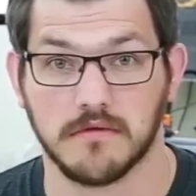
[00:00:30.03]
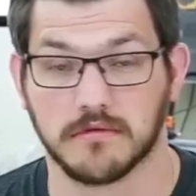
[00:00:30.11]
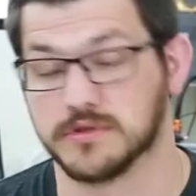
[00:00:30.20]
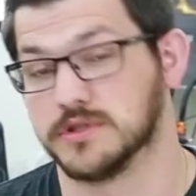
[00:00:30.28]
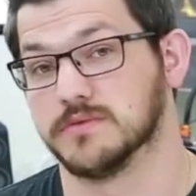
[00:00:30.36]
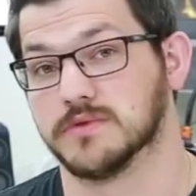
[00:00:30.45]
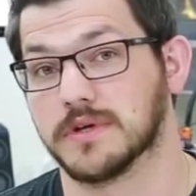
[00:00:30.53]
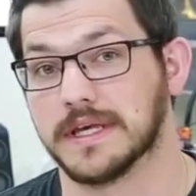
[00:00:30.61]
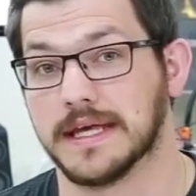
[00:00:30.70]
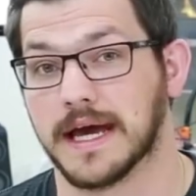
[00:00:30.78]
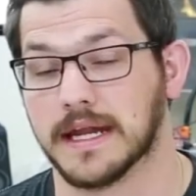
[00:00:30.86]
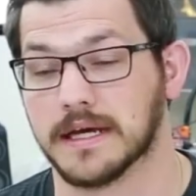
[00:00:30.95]
Originally was
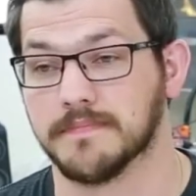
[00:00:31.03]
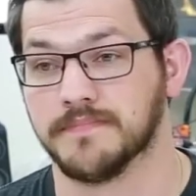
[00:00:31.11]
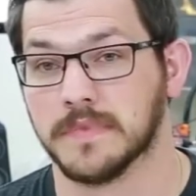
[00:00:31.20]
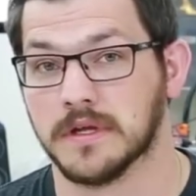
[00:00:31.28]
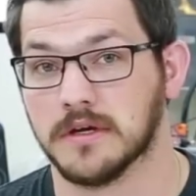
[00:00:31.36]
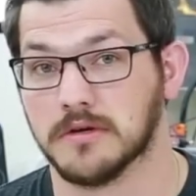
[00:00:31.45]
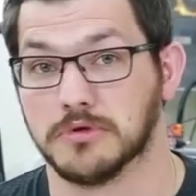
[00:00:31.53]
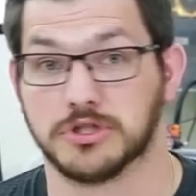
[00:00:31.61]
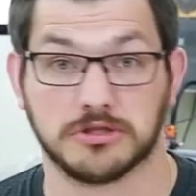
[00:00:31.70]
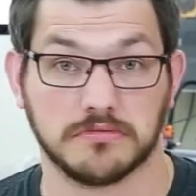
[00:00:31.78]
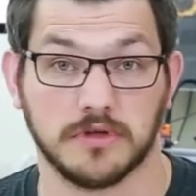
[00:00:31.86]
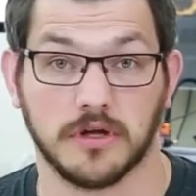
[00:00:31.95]
looking at it,
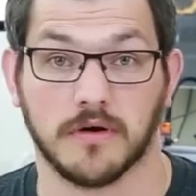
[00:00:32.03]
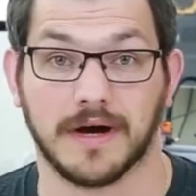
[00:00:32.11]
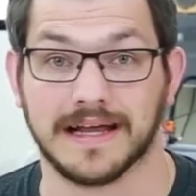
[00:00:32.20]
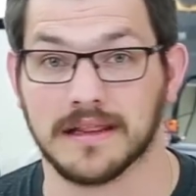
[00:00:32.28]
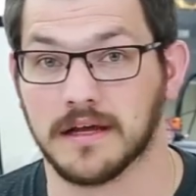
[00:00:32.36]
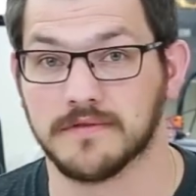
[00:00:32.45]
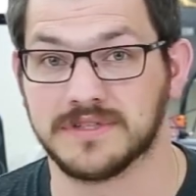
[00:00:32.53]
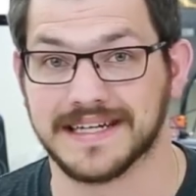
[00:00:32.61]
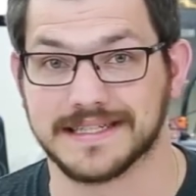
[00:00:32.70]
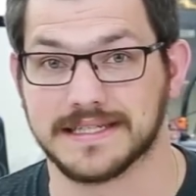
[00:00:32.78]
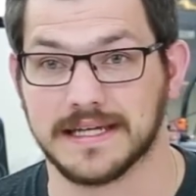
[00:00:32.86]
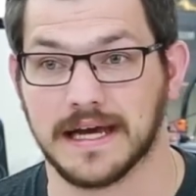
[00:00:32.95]
which, you know, I love
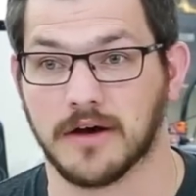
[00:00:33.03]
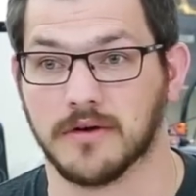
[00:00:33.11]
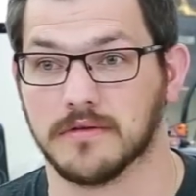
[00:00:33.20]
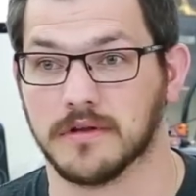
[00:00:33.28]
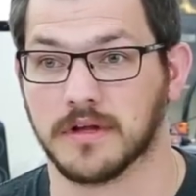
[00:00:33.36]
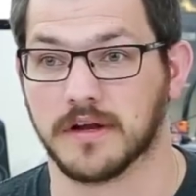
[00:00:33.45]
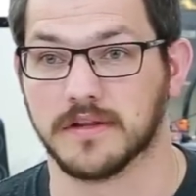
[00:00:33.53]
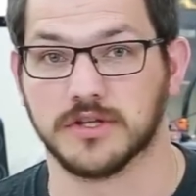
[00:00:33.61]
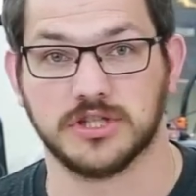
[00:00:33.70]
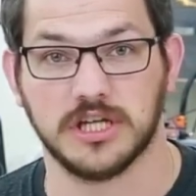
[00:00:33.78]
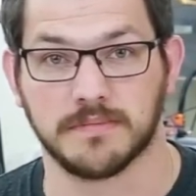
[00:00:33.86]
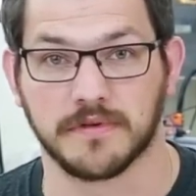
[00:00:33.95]
testing out a lot of the
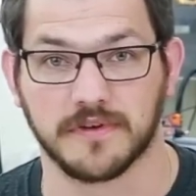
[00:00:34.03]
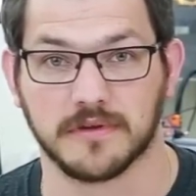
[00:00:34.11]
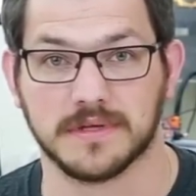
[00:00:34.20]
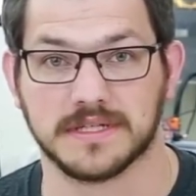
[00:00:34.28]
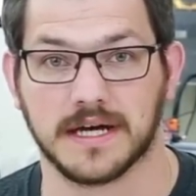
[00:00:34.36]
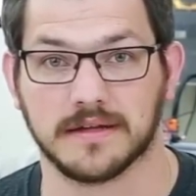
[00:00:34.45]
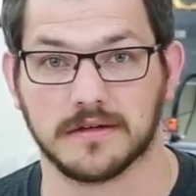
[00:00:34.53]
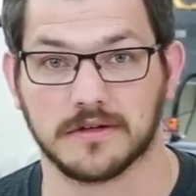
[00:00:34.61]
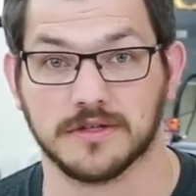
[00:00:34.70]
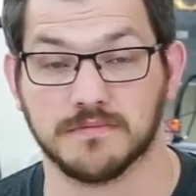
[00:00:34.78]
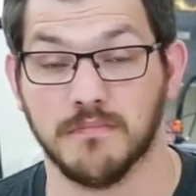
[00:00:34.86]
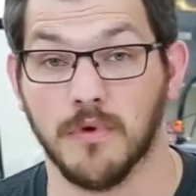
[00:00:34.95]
cheaper filaments out there
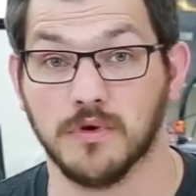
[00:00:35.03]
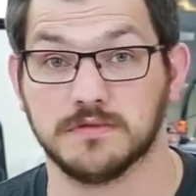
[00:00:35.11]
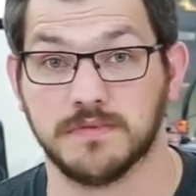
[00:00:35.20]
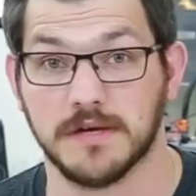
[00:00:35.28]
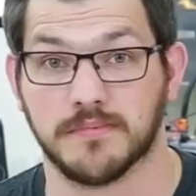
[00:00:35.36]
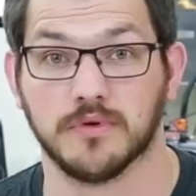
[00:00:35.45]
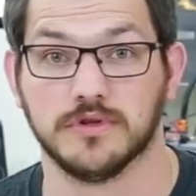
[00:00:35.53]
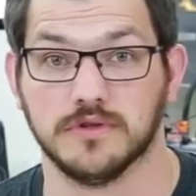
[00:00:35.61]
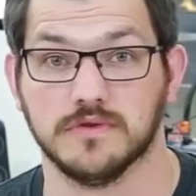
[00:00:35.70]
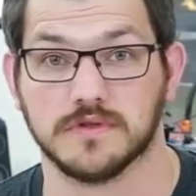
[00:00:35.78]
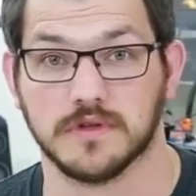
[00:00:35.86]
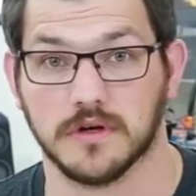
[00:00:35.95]
because most people
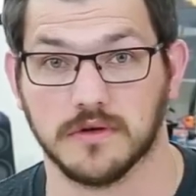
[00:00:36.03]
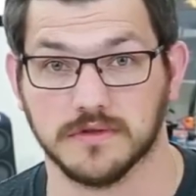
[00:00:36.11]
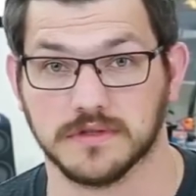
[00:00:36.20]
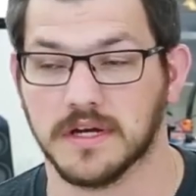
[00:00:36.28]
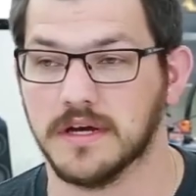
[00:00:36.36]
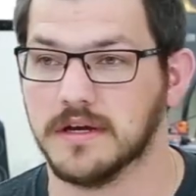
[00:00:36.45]
use those.